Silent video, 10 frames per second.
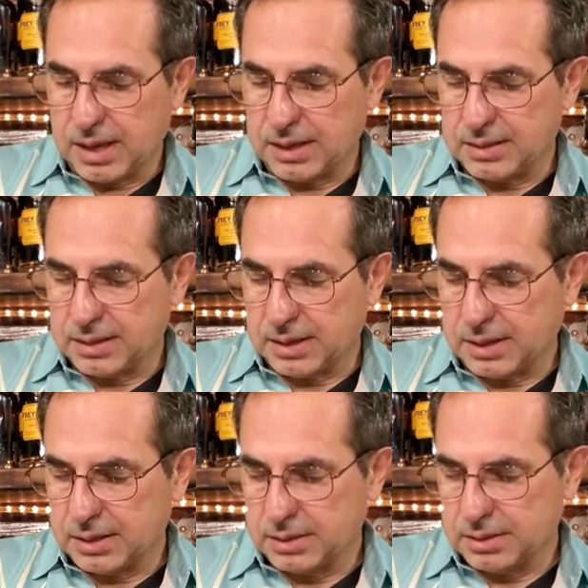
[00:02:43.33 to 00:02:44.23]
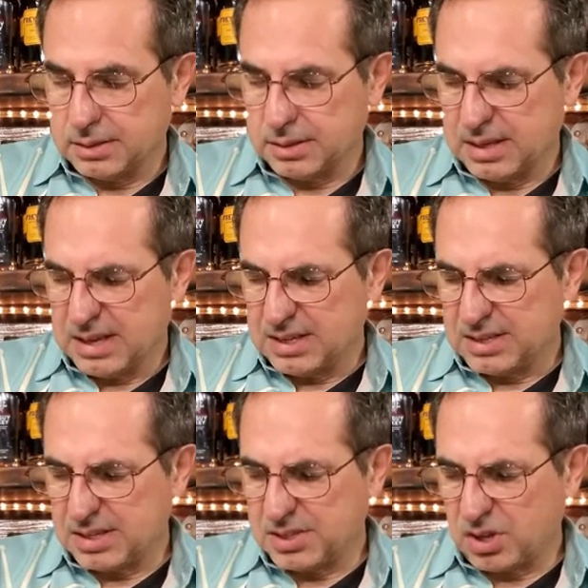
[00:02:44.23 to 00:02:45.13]
and uh,
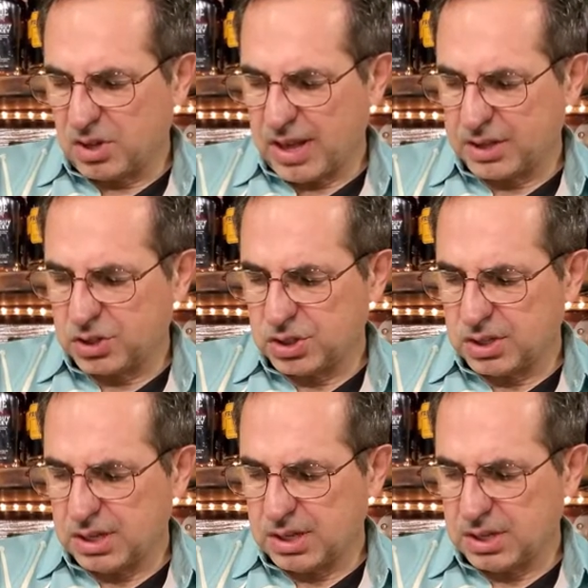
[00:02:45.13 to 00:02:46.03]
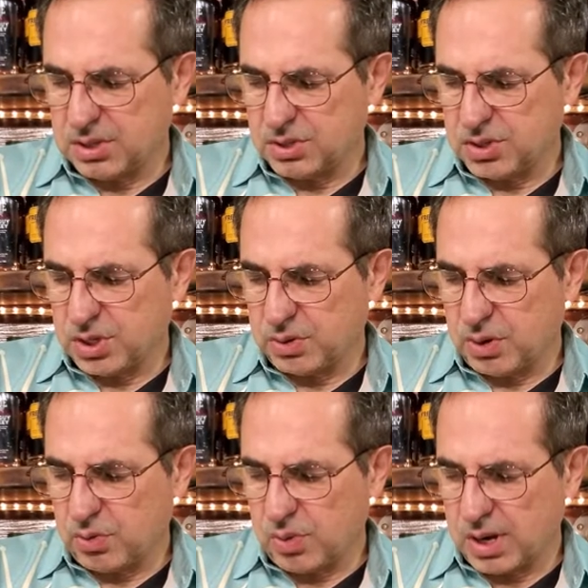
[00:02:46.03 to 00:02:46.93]
says collection is
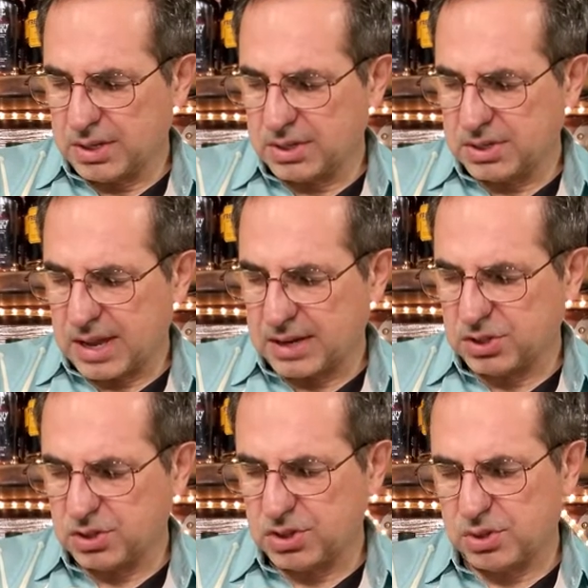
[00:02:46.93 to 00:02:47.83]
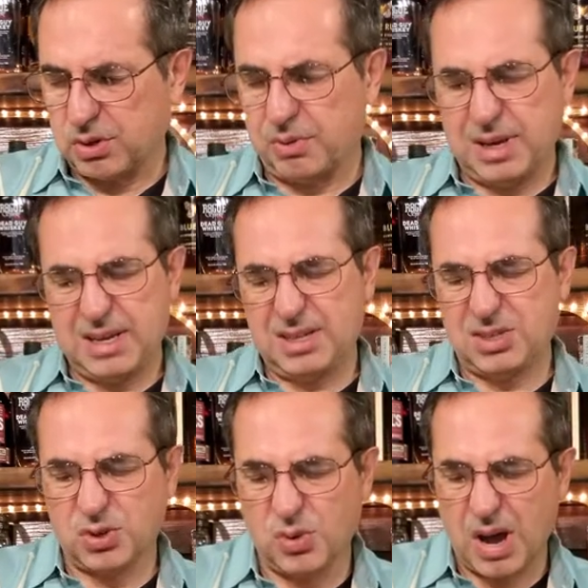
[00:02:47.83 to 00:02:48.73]
01 slash 08.
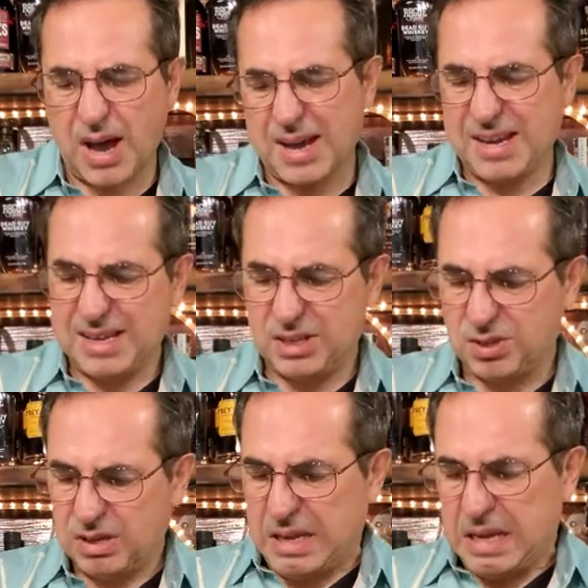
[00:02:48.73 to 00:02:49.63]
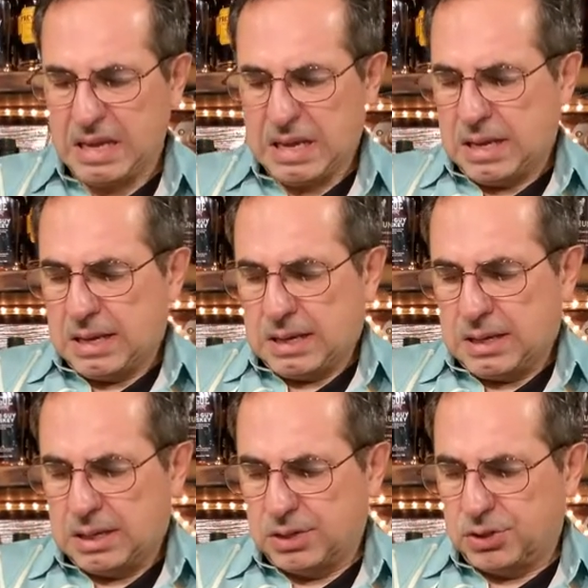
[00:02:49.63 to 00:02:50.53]
So I
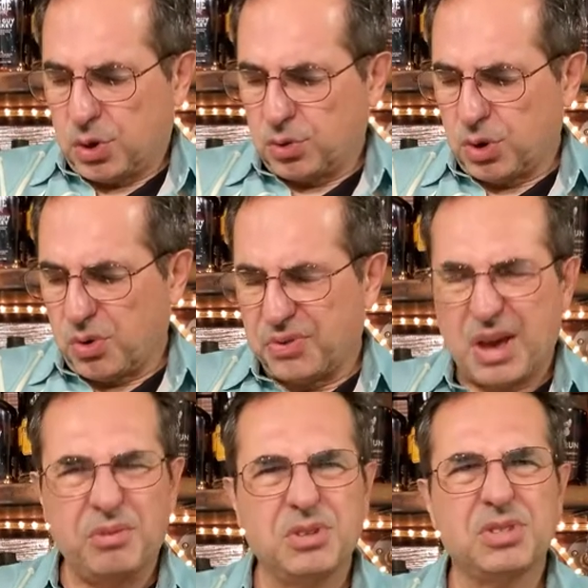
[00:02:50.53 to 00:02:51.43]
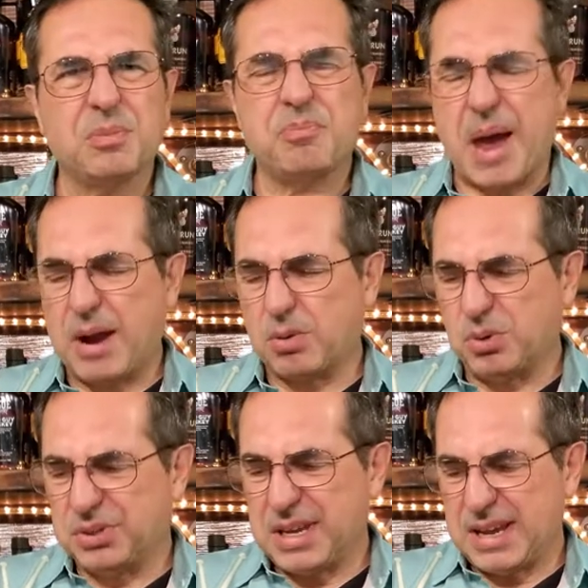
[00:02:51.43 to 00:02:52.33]
don't know if that was the
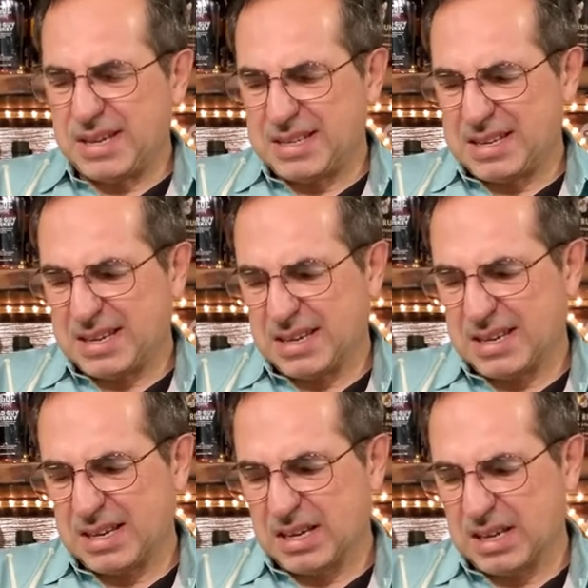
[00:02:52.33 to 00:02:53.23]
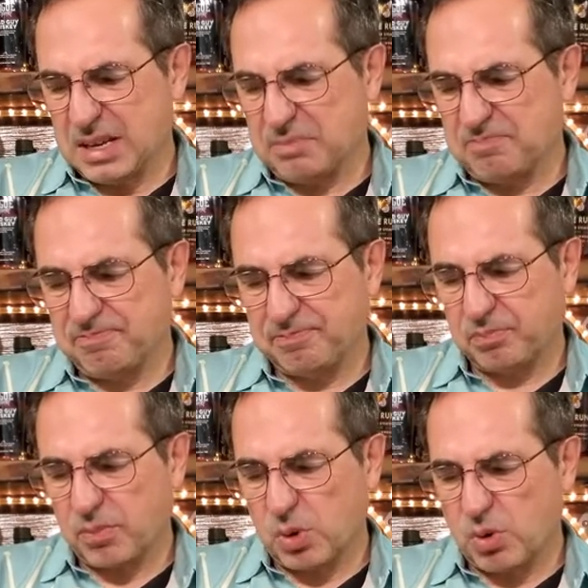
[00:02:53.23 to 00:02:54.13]
barrel date, um,
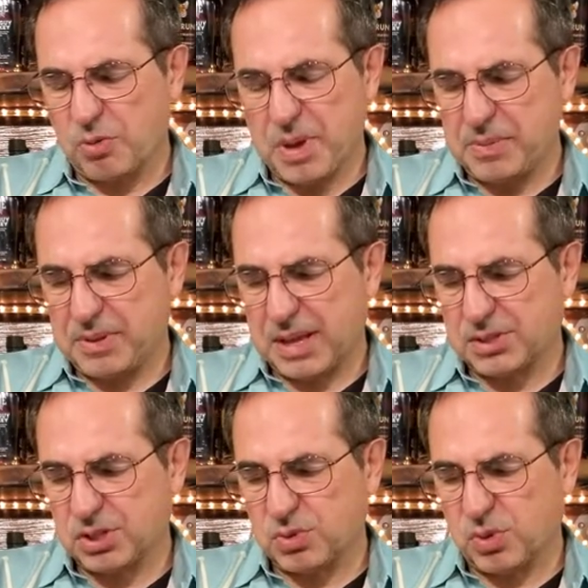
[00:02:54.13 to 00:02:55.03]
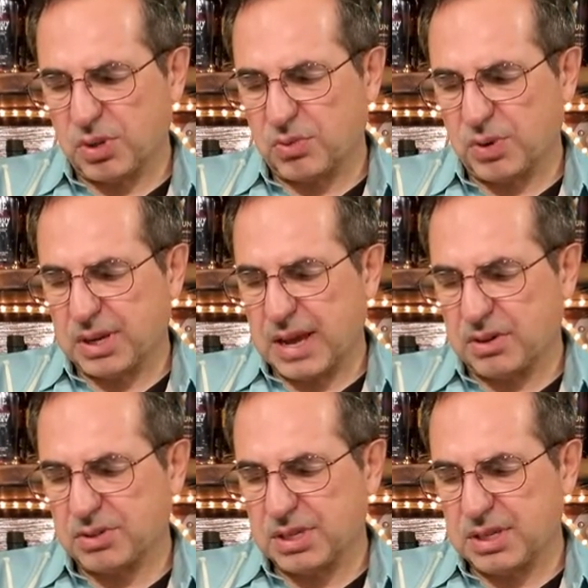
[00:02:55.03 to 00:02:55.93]
or maybe that's just where the Rick
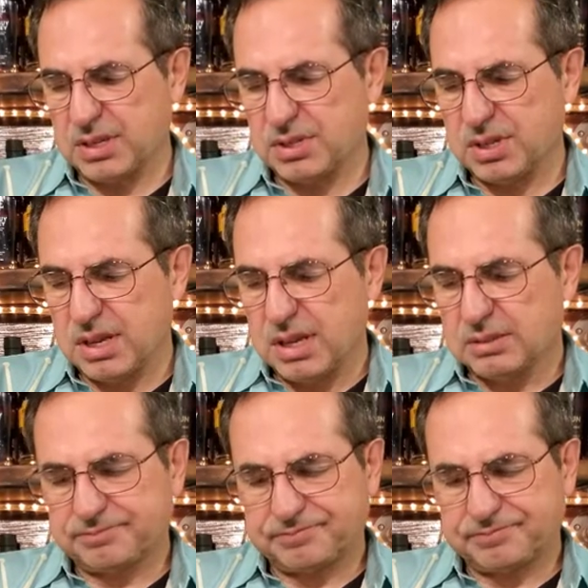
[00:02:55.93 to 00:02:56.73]
House is.